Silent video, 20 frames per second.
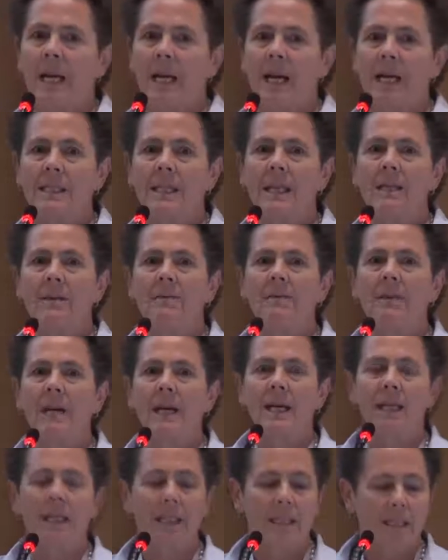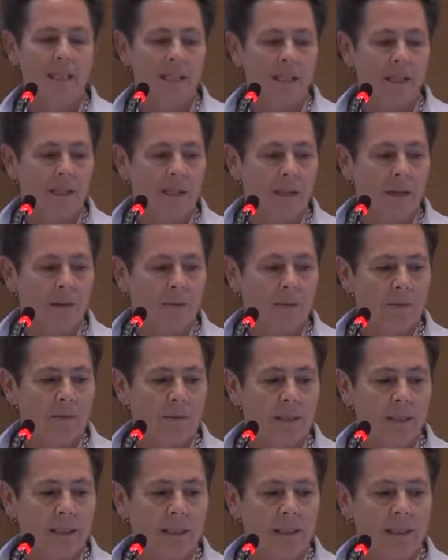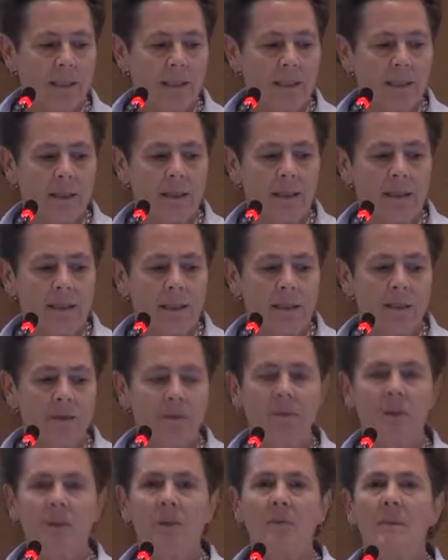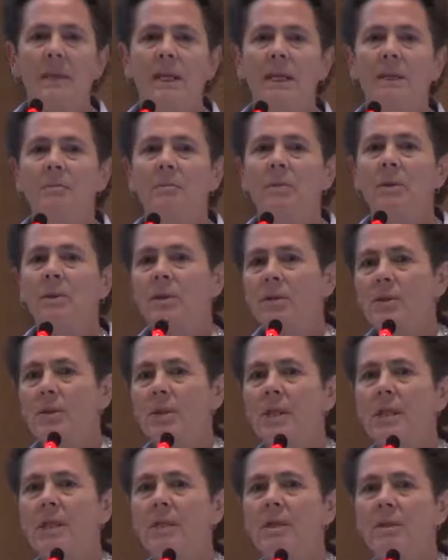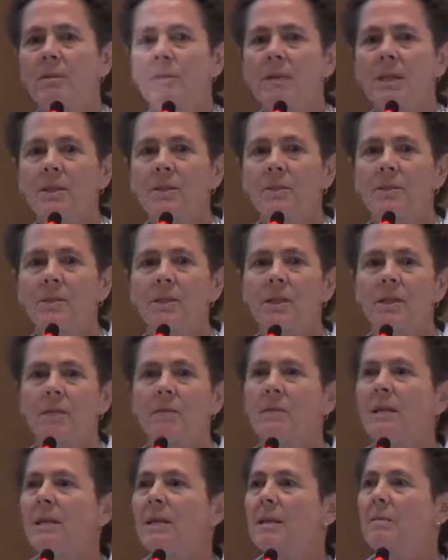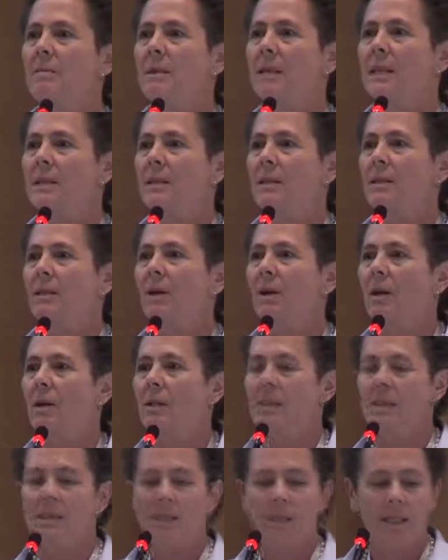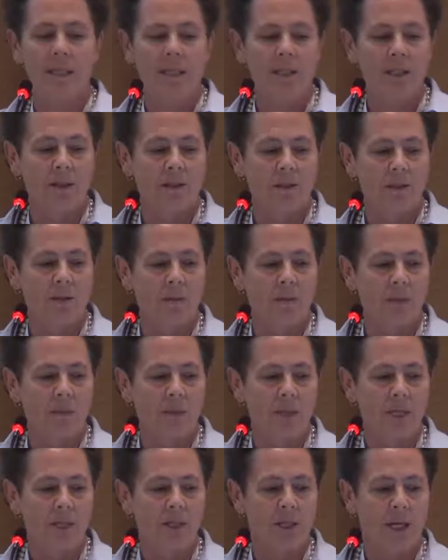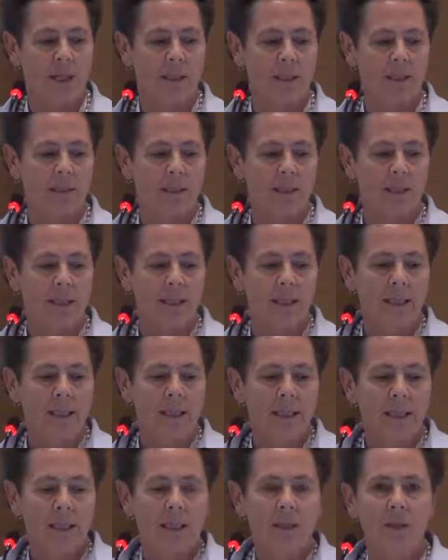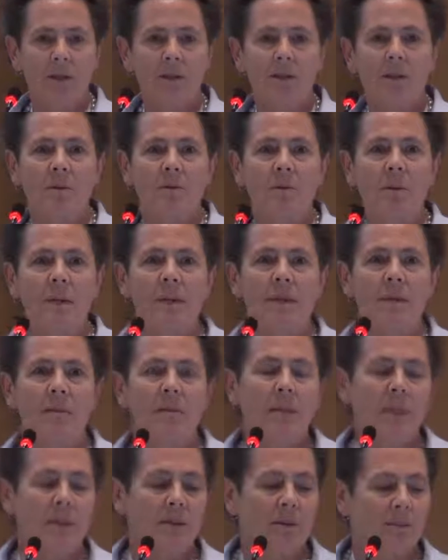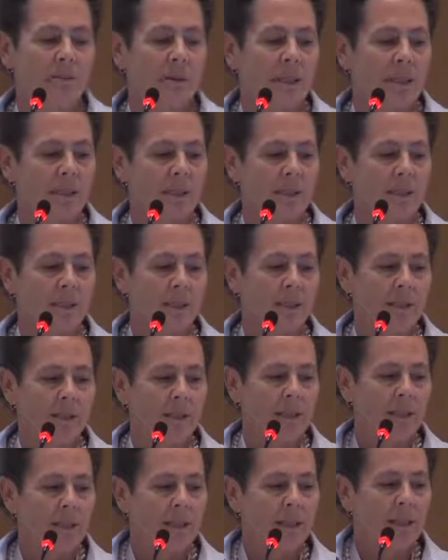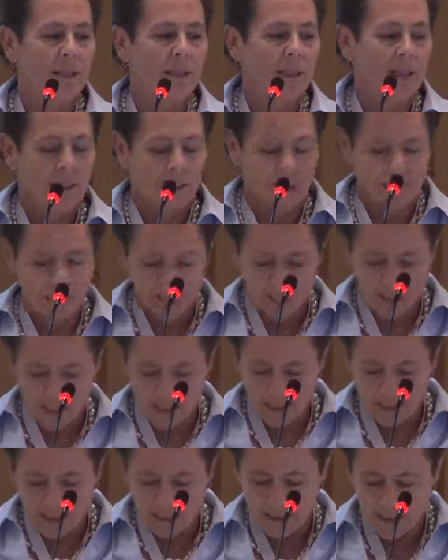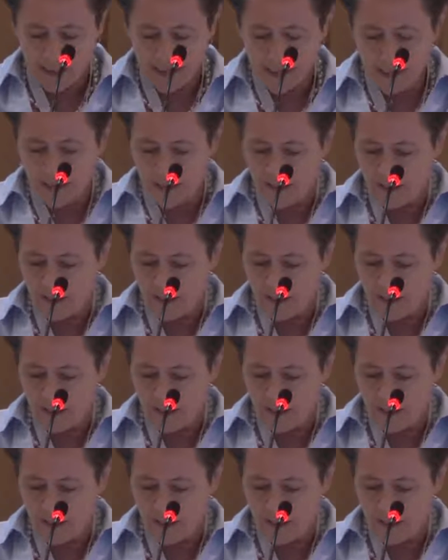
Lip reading: Identifying and discovering, confirming, producing your resource is one of the biggest costs in a geothermal project. It's also one of the biggest risks. And